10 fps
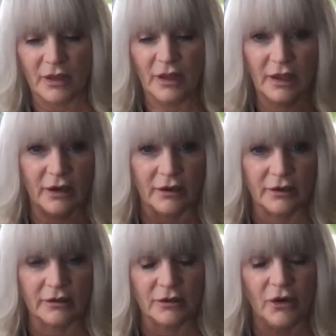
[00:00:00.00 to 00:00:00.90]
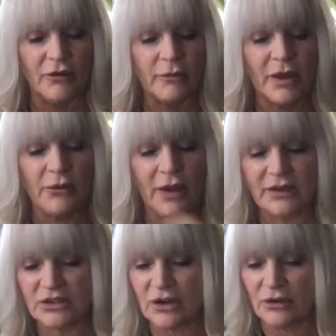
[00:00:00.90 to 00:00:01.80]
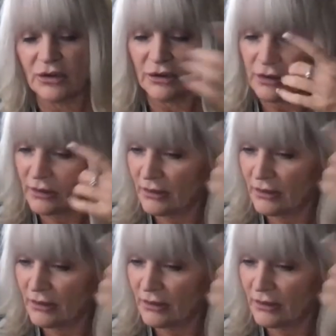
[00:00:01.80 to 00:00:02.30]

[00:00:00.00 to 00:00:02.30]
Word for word: Here. Over my right shoulder.